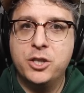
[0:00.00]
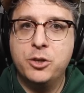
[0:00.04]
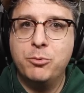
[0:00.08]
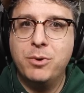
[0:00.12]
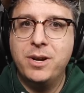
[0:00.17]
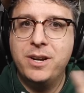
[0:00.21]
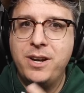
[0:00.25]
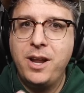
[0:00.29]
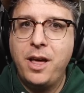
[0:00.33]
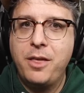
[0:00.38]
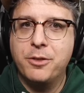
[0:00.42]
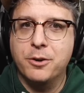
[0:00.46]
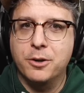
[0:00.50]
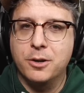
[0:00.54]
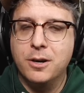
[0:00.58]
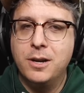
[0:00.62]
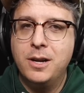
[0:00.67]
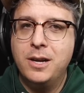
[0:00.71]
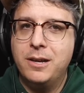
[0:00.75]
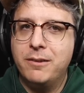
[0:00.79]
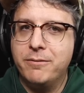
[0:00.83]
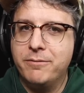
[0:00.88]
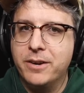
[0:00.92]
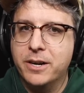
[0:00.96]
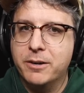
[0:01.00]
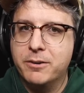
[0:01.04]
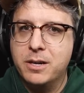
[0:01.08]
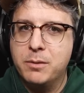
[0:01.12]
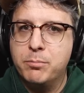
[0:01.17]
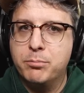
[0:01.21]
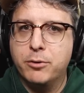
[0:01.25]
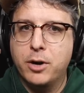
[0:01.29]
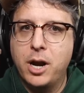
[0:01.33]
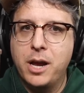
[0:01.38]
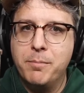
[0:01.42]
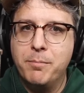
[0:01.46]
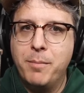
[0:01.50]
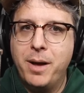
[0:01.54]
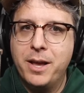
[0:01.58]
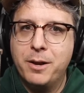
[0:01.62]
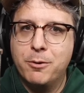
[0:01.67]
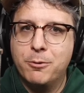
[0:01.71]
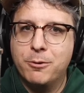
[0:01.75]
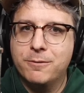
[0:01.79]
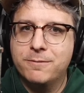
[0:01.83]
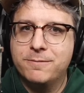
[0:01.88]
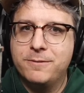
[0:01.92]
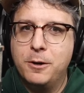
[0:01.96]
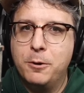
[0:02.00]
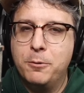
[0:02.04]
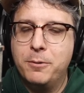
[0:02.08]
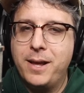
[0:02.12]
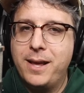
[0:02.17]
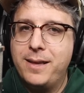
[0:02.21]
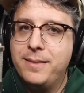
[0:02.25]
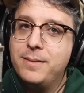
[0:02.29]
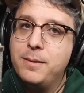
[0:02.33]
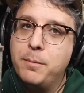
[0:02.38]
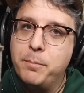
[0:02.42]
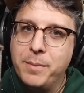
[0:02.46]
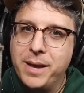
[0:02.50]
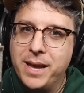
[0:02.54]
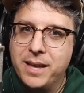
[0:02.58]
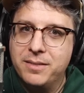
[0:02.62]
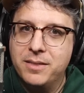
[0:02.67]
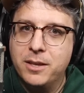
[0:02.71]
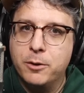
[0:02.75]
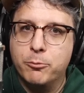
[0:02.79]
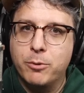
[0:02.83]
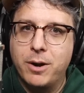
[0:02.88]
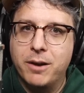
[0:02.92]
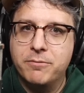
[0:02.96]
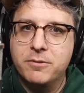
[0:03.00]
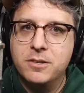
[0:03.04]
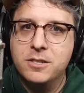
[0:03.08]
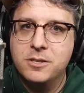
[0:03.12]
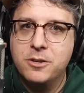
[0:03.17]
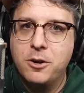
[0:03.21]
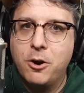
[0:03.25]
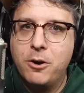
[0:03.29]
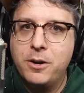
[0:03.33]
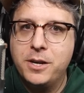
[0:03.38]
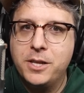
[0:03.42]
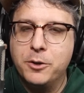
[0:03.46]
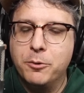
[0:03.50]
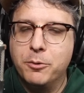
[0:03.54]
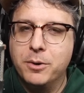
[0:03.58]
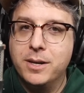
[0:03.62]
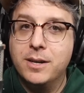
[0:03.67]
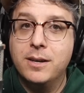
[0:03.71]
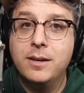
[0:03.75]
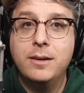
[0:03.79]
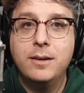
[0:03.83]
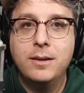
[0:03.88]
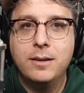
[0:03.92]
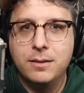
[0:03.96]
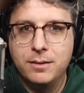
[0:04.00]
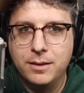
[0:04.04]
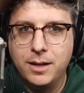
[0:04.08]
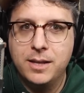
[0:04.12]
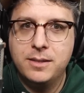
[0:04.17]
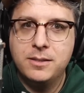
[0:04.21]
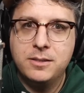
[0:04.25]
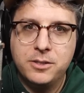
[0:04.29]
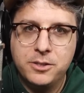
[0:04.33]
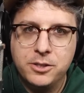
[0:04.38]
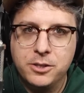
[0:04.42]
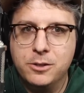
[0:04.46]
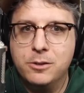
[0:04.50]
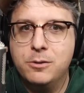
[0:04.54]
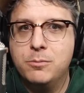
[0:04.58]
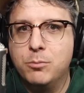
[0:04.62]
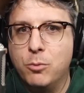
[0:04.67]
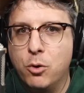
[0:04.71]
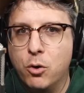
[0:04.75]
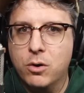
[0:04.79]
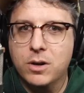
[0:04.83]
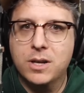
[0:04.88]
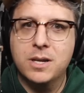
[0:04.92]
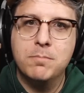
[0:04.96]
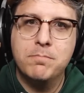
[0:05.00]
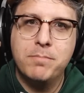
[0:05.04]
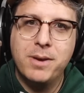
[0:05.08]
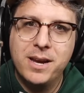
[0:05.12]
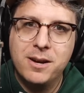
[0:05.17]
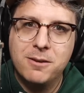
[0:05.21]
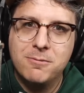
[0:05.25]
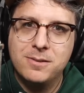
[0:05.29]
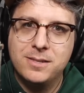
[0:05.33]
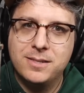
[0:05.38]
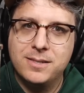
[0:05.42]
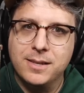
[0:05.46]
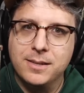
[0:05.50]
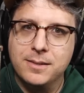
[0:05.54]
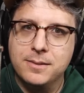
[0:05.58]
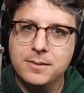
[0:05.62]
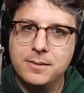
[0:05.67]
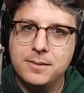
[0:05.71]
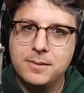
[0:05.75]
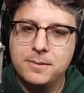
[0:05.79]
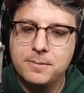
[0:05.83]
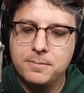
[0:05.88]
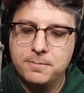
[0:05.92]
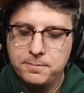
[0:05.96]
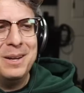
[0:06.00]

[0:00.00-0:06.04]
to another very bright microphone and the Manley Reference Cardioid. Let's do more comparisons.